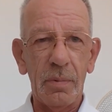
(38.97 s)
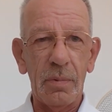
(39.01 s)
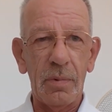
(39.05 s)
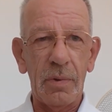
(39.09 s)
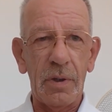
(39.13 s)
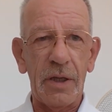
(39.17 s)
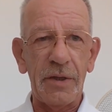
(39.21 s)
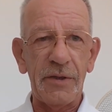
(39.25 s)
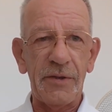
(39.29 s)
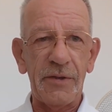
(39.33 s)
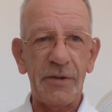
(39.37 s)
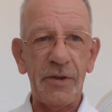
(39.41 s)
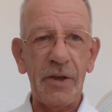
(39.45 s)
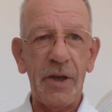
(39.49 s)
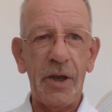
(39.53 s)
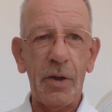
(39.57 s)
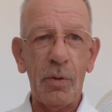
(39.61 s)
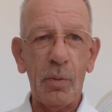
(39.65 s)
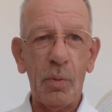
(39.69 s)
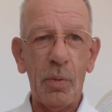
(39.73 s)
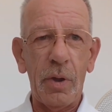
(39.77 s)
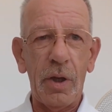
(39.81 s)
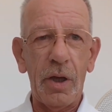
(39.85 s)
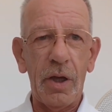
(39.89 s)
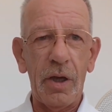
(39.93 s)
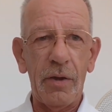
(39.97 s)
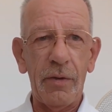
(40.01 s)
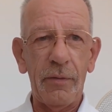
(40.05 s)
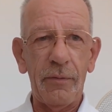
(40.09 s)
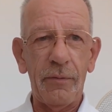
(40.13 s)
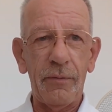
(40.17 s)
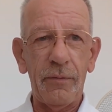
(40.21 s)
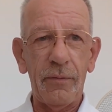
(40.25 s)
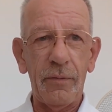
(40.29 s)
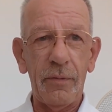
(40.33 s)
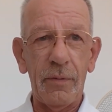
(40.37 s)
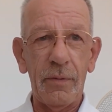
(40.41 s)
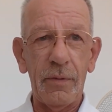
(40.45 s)
Let's say we
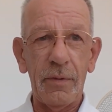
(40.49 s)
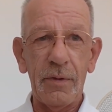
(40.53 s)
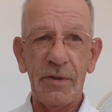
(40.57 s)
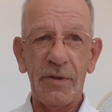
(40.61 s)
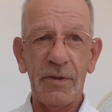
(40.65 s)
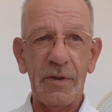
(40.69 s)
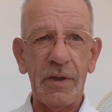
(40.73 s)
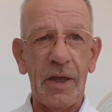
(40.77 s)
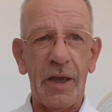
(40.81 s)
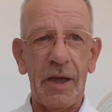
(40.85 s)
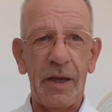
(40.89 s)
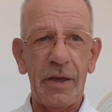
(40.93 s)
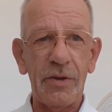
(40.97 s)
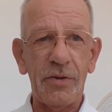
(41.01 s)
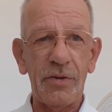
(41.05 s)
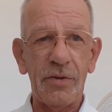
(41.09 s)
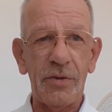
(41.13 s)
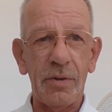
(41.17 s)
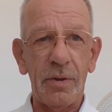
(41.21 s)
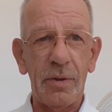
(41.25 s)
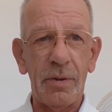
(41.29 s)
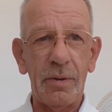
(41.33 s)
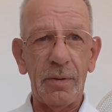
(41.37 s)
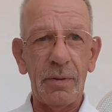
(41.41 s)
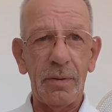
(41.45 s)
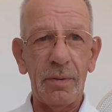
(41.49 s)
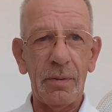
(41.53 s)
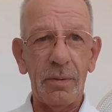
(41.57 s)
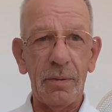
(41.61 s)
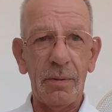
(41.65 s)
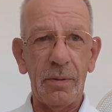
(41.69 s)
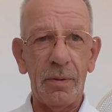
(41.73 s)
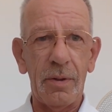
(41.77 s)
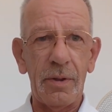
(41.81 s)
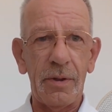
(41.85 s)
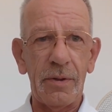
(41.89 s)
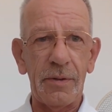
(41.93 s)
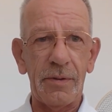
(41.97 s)
have the sledge in
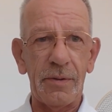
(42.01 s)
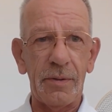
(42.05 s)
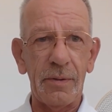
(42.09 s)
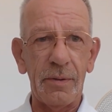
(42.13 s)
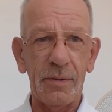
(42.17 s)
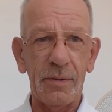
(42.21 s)
this